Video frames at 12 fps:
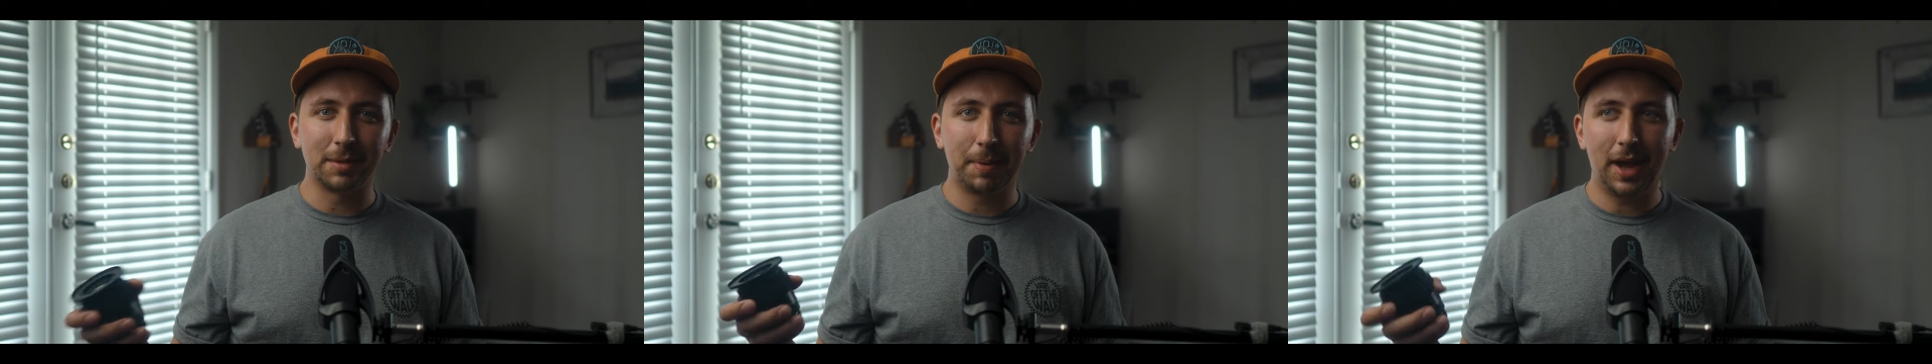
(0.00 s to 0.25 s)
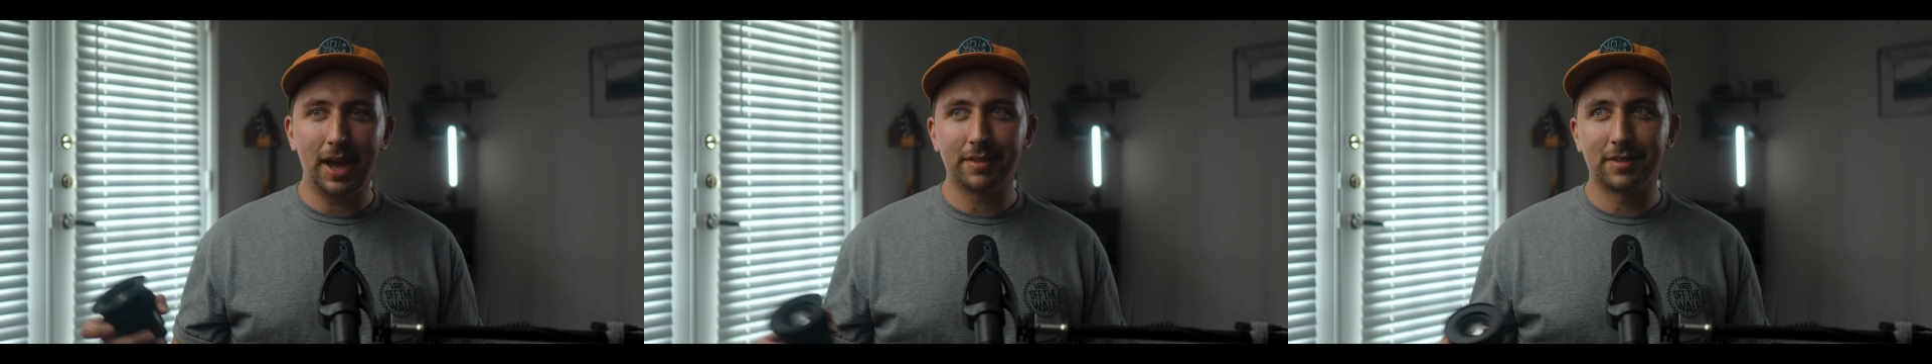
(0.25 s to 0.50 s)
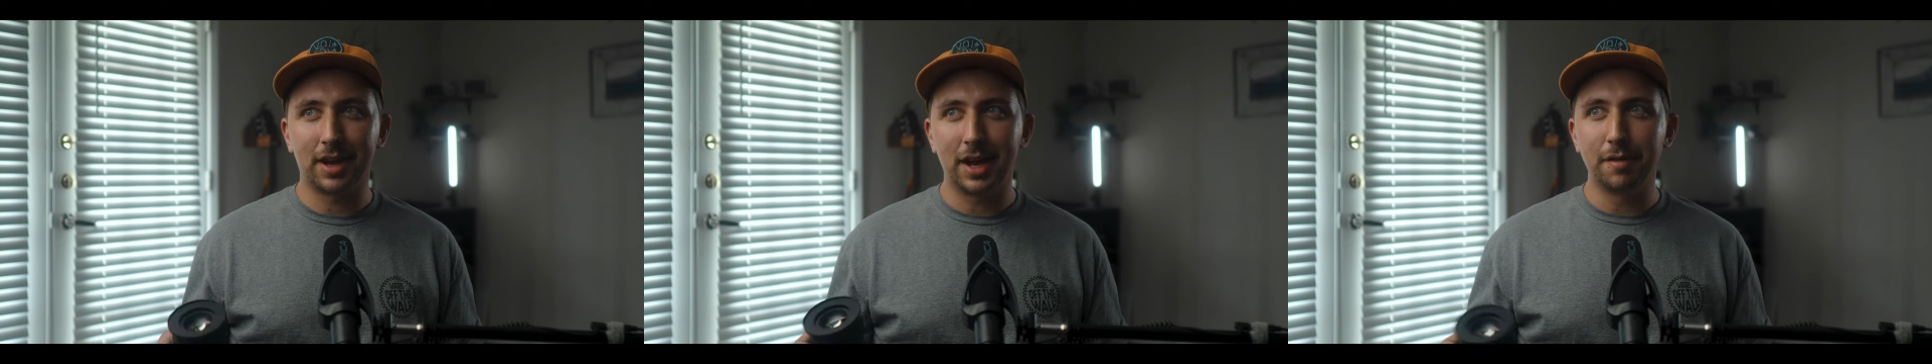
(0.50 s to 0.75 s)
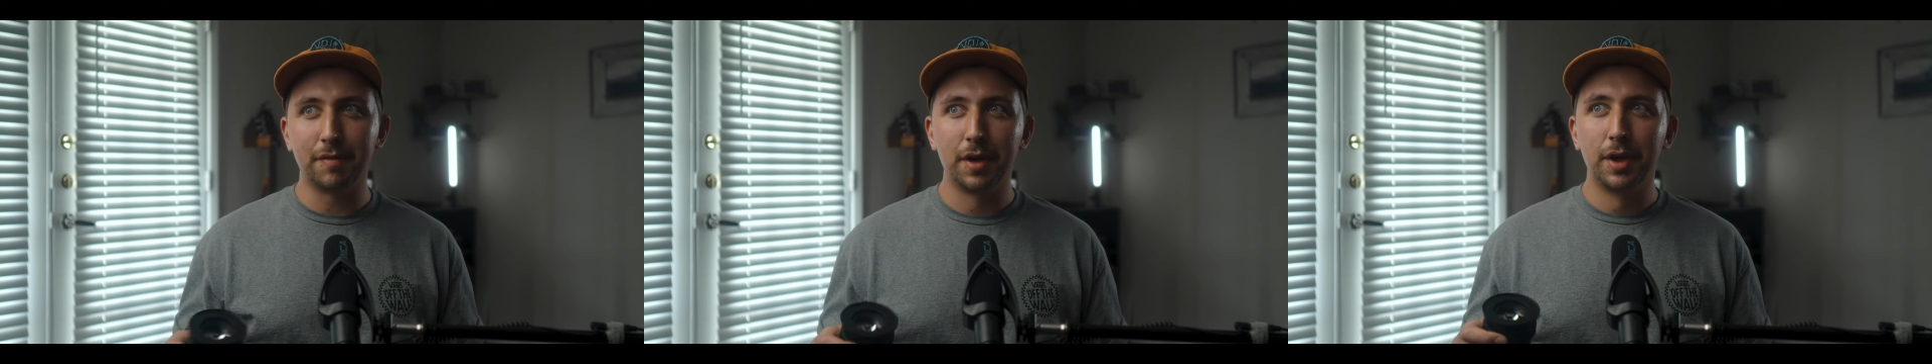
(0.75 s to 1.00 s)
past,
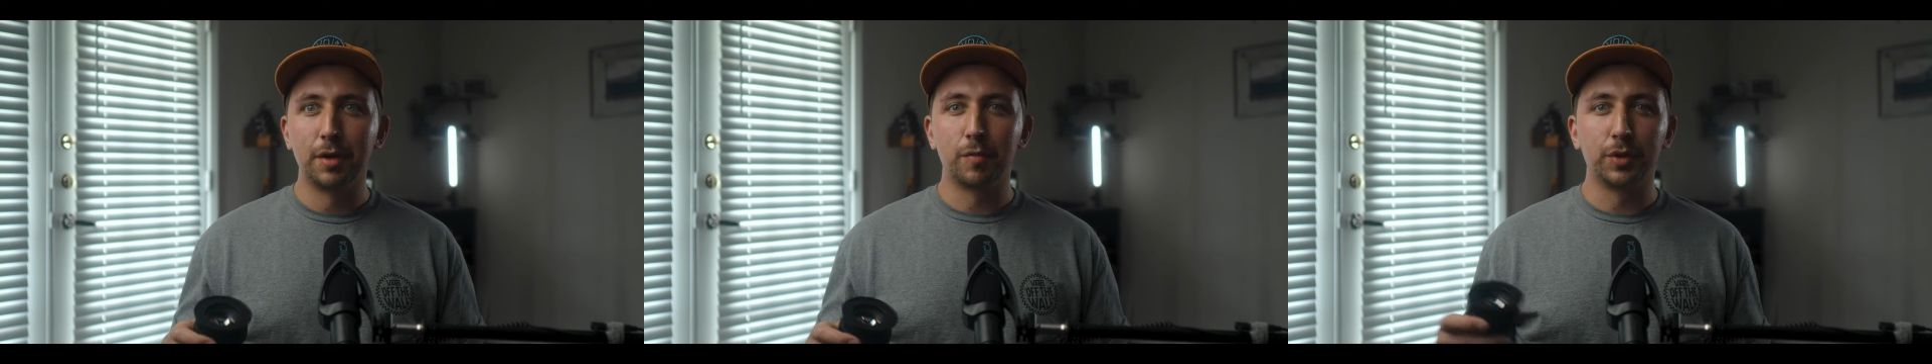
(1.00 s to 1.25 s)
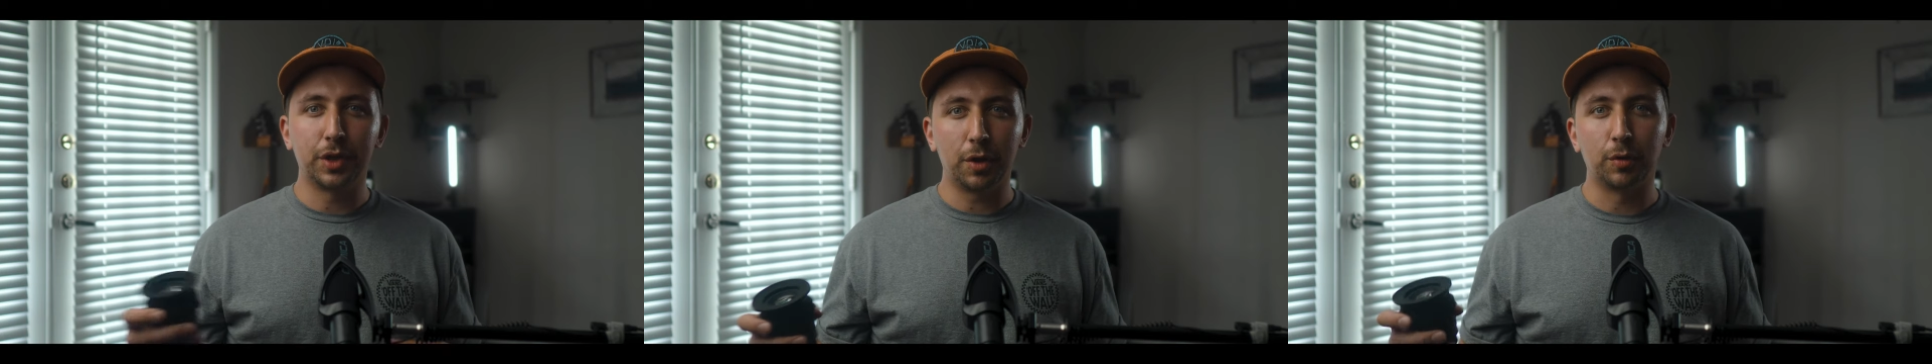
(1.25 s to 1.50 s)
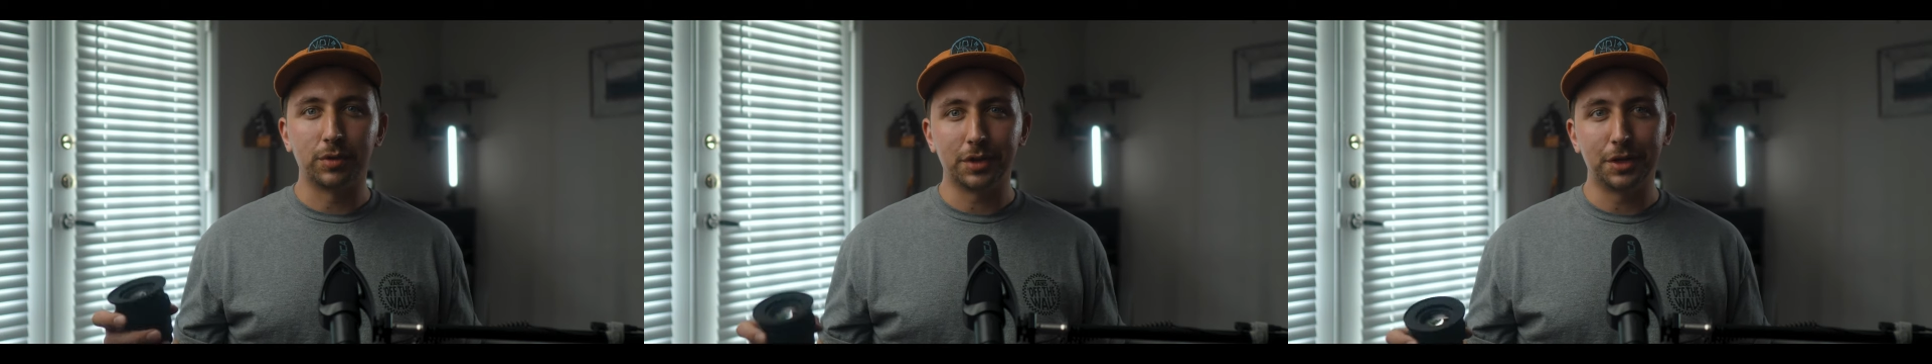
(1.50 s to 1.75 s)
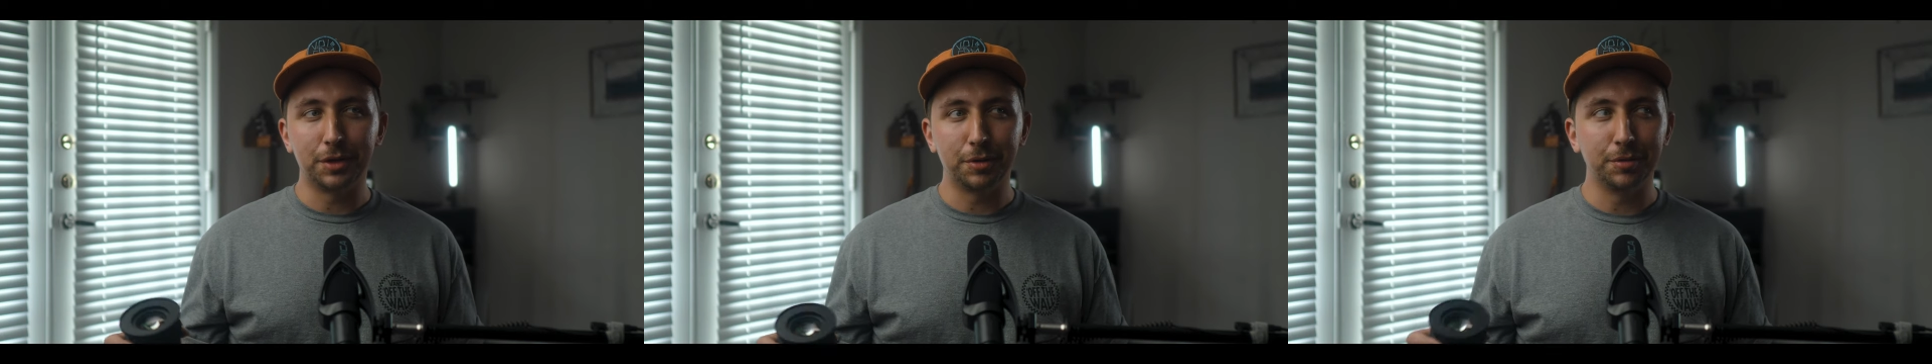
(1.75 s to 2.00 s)
I've really only
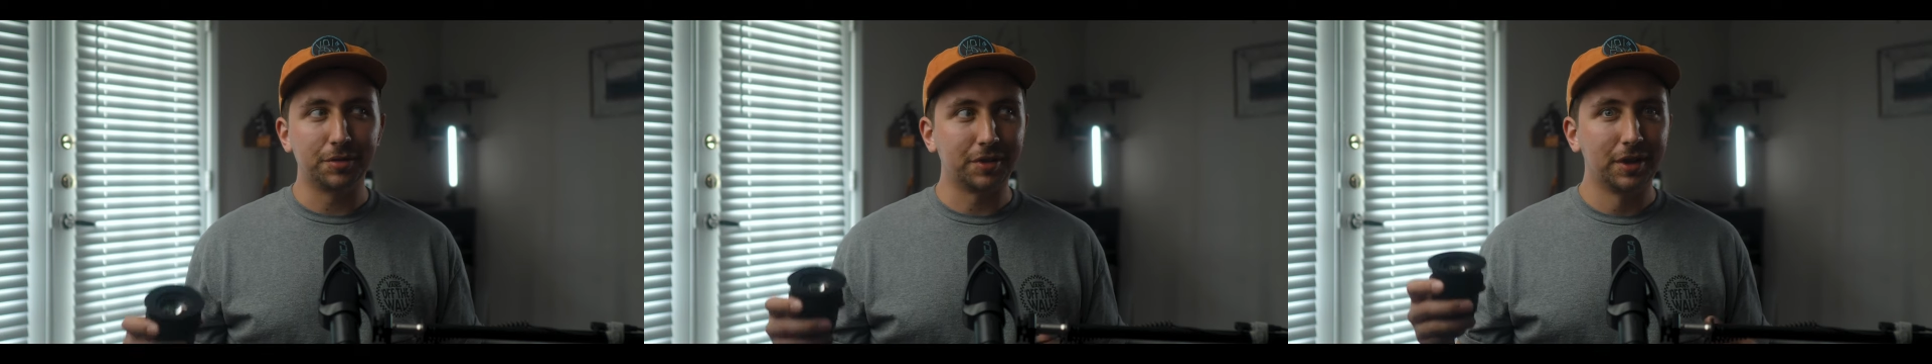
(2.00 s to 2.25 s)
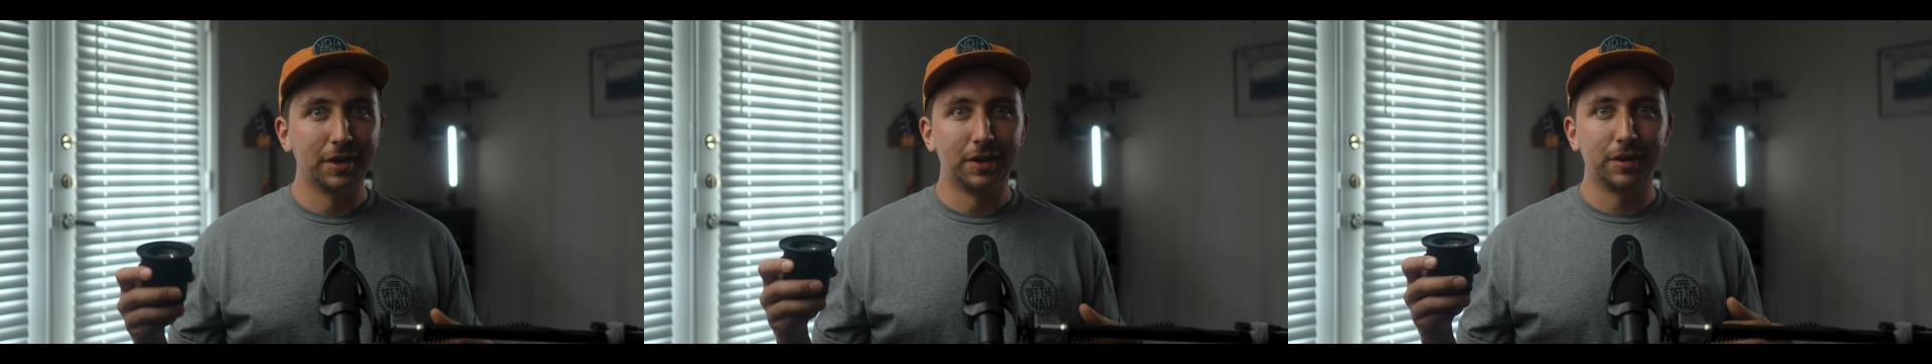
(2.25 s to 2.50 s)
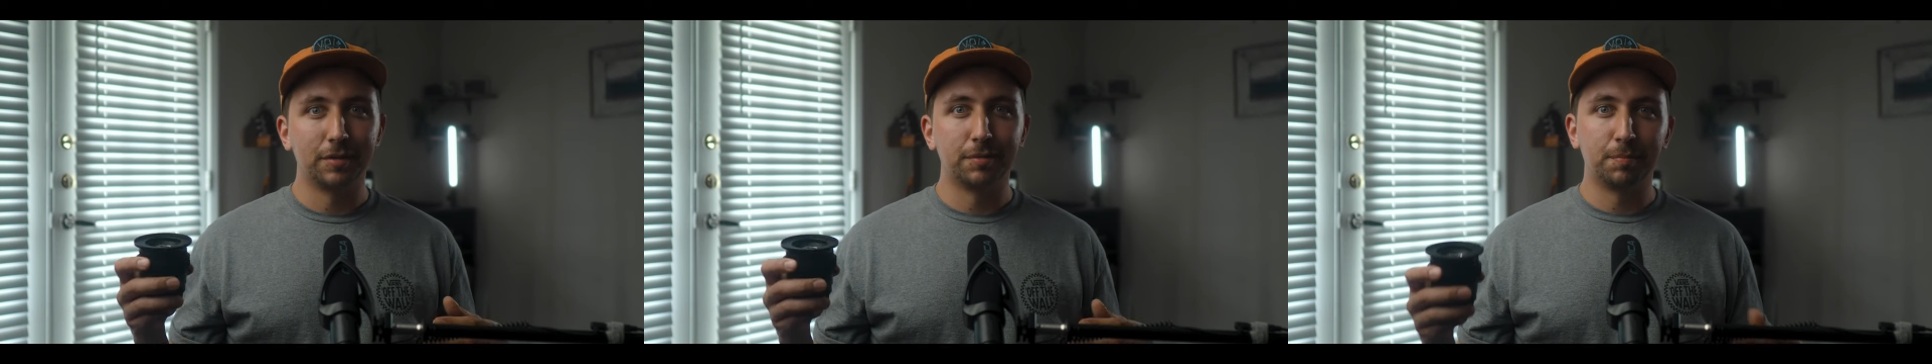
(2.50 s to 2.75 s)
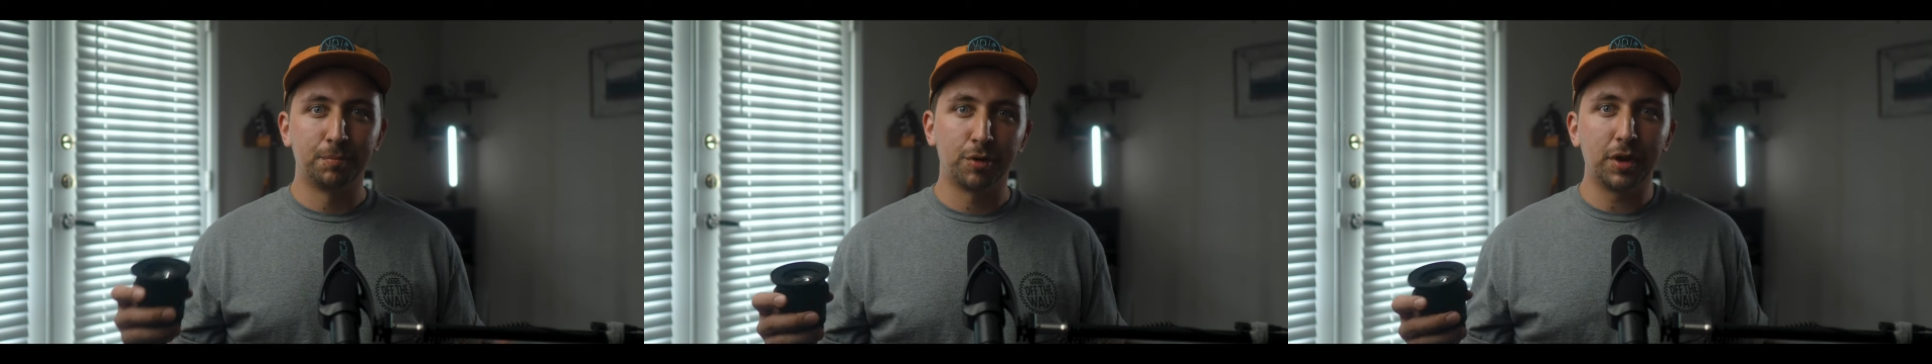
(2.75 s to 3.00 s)
used
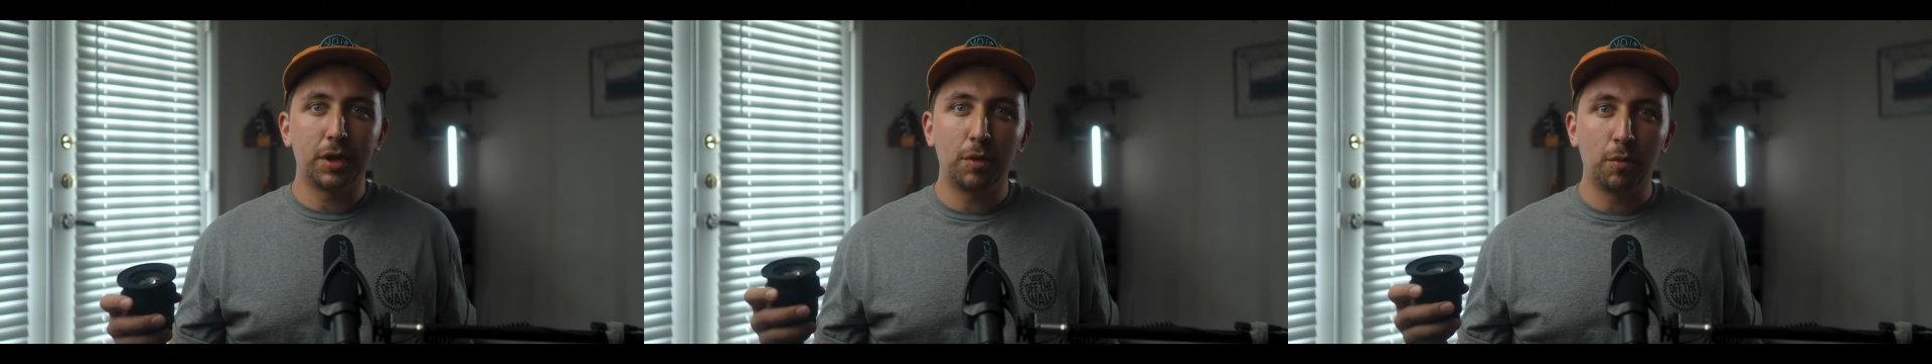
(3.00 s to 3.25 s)
pretty